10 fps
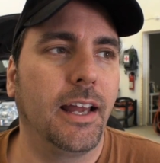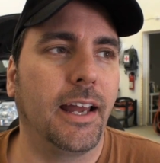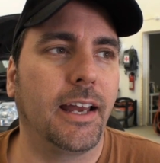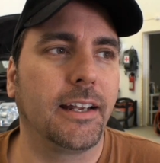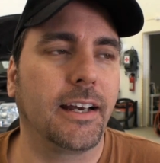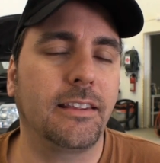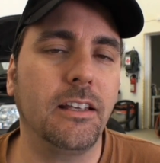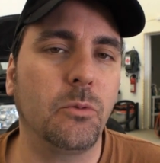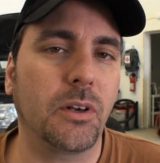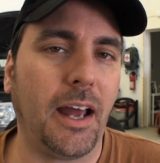And I
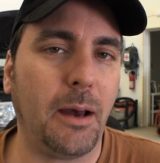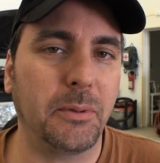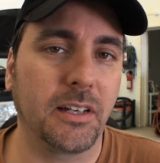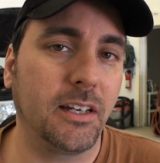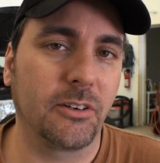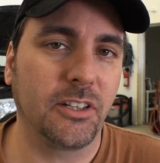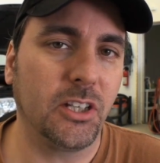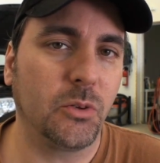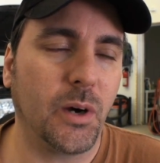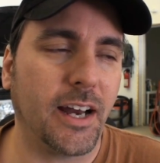think what happened here in
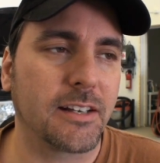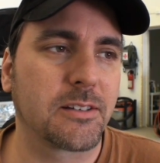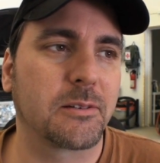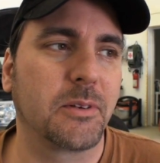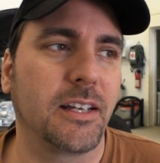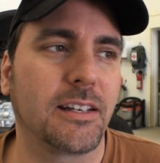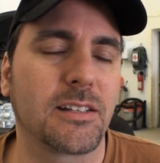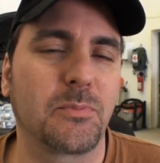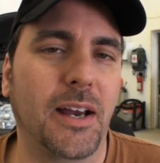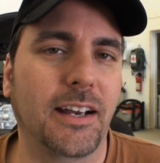the US
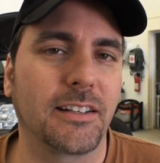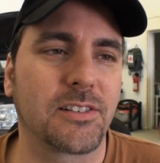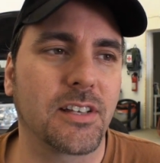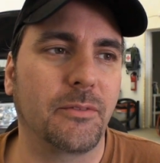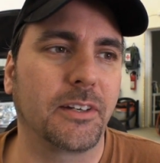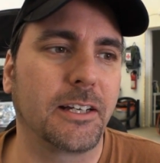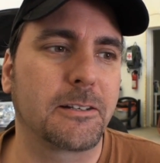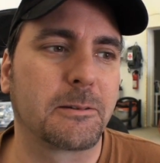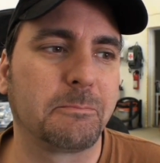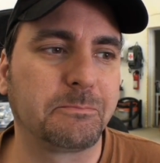is back in the
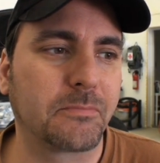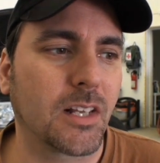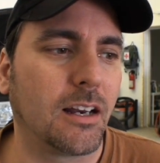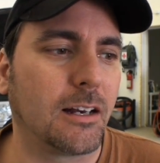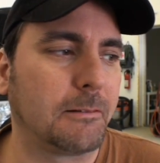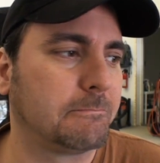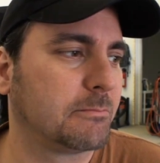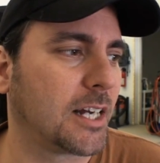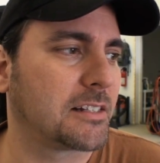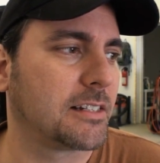70s, um,
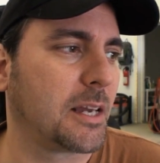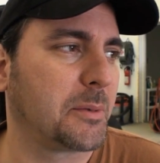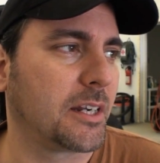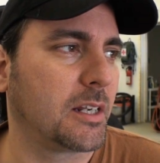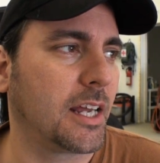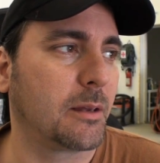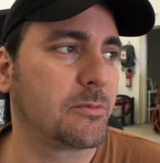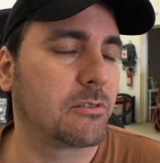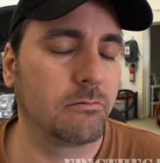not to name any names,